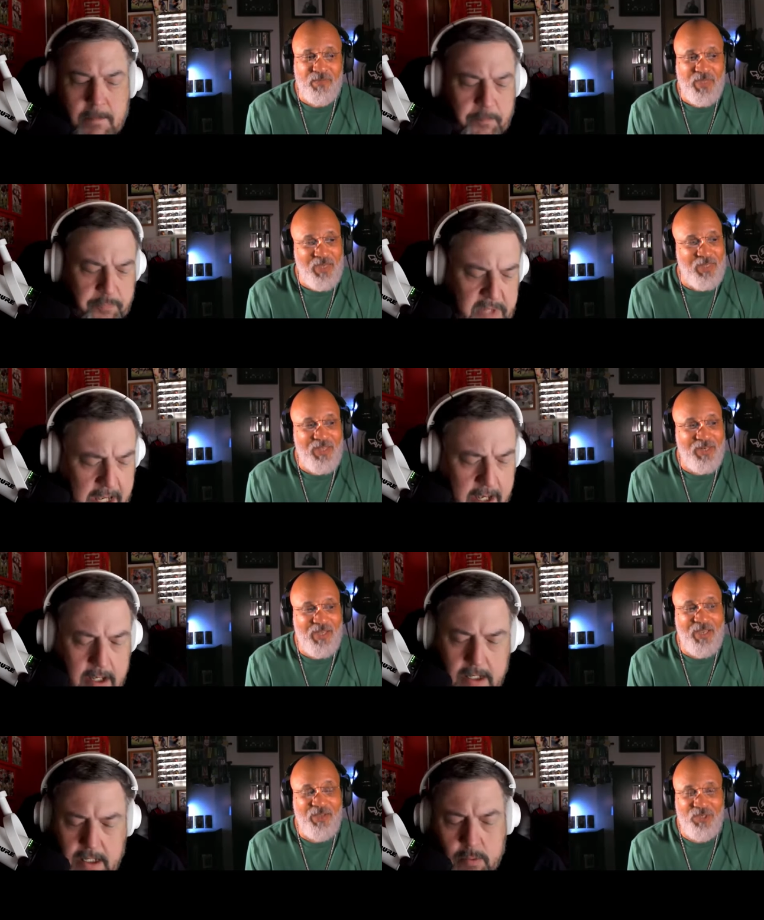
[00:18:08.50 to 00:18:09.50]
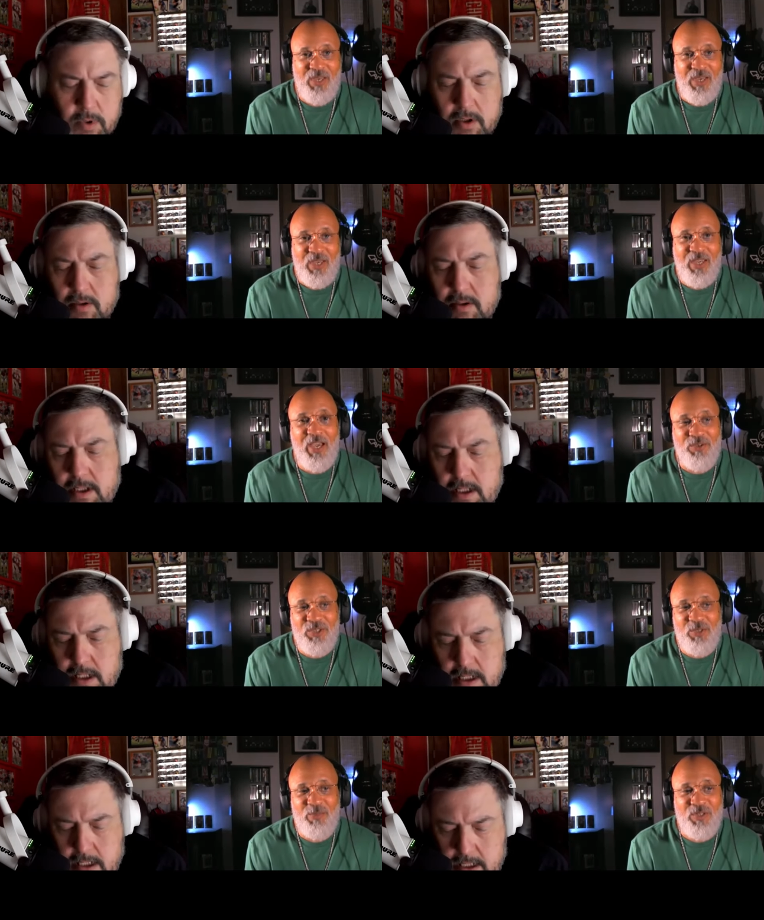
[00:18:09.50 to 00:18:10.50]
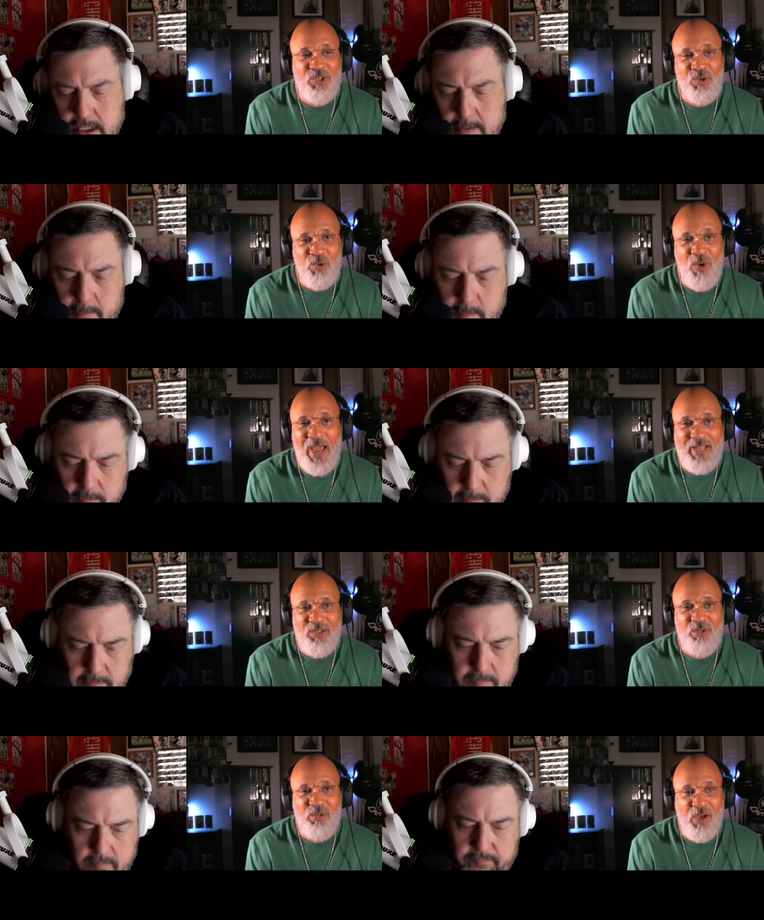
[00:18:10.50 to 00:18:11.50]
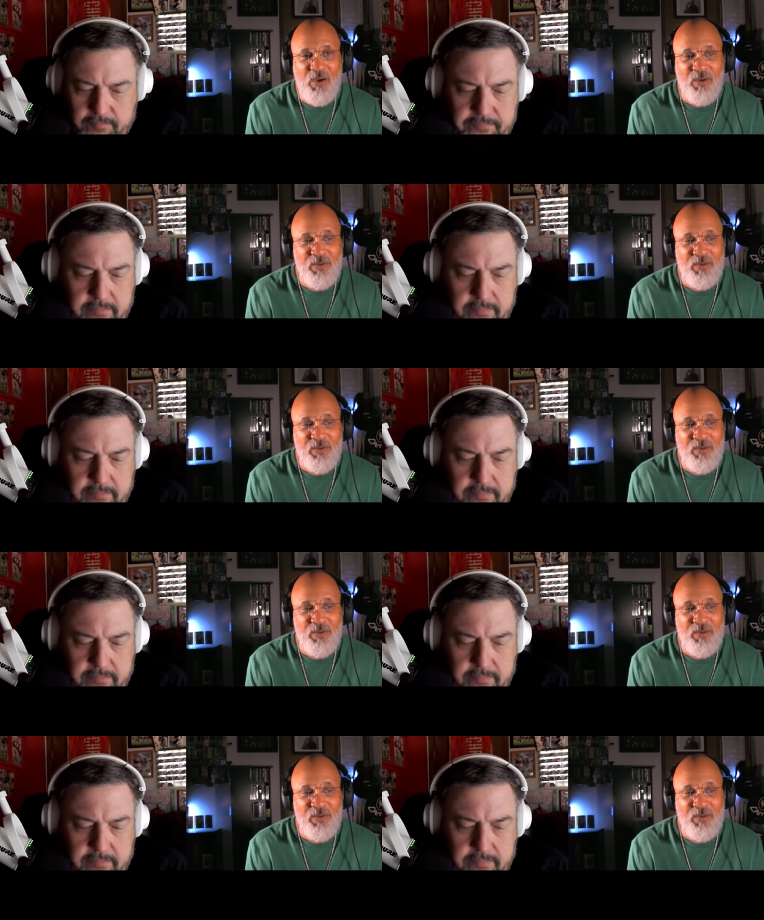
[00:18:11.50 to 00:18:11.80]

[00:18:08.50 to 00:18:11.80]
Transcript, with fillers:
Speaker 1: And then yeah, Kelce, he will. Kelce's been too quiet too long.